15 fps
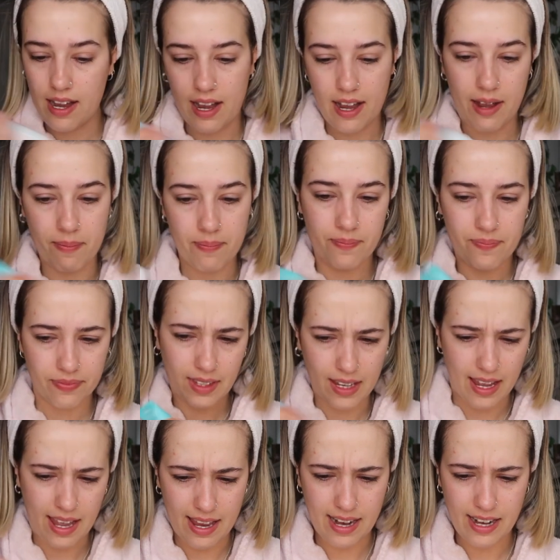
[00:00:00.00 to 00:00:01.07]
And
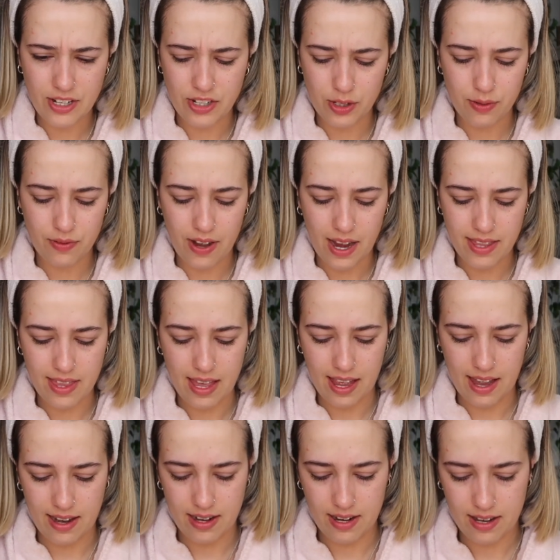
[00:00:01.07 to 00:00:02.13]
I do find
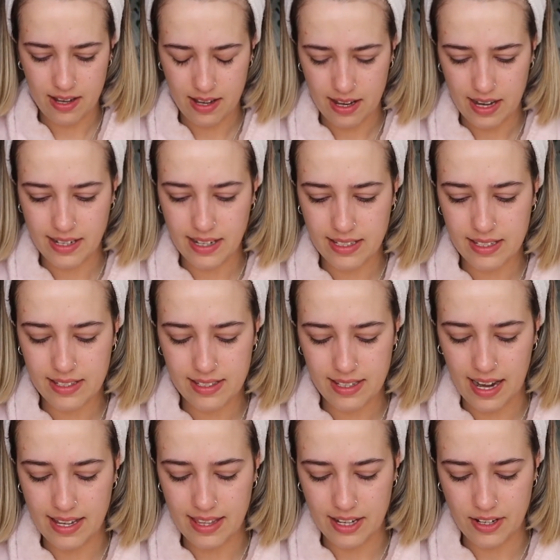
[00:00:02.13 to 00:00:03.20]
that it doesn't
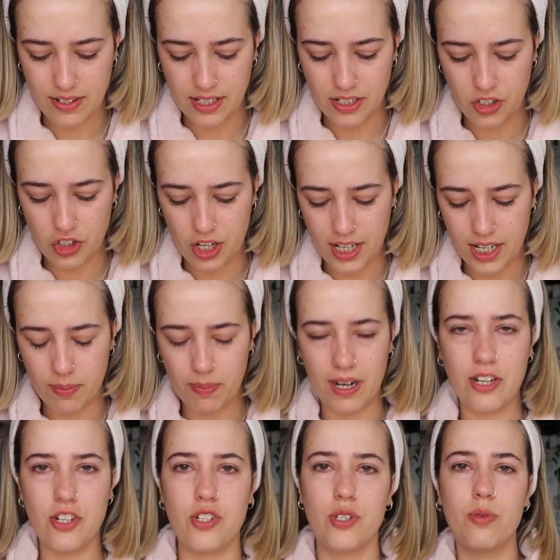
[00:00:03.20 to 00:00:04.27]
say that you need to shake it,
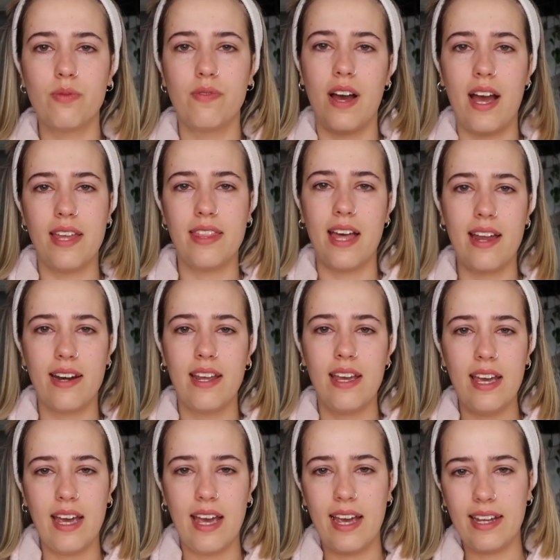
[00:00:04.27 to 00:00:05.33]
but I do find that
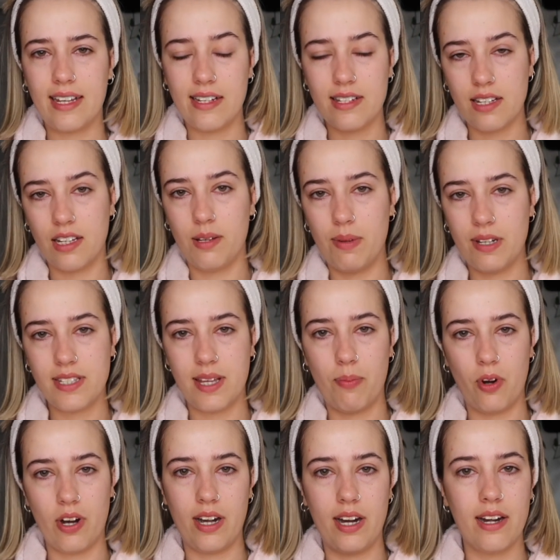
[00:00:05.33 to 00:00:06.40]
it gets a little bit
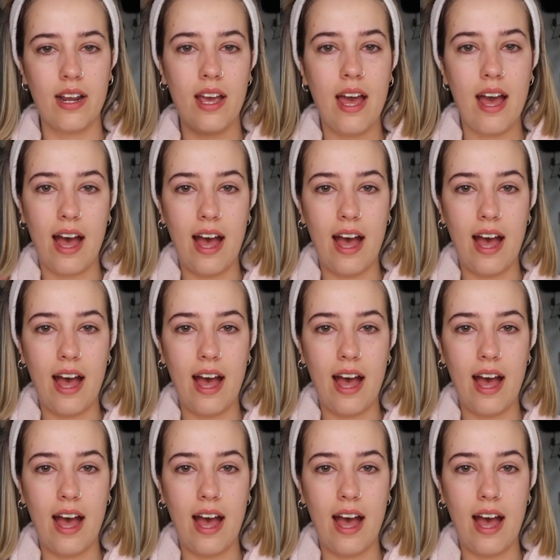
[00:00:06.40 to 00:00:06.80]
separated.